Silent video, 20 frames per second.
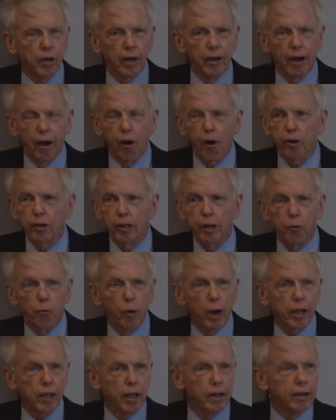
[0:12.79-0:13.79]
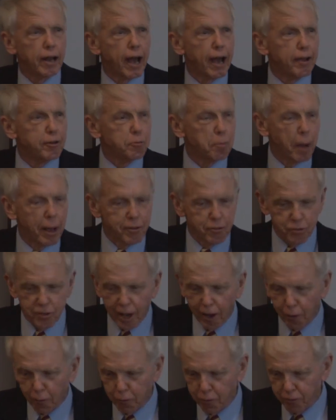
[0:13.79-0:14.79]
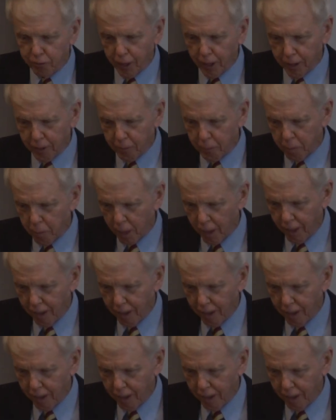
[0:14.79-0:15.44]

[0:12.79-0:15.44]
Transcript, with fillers: I hardly recognize myself um,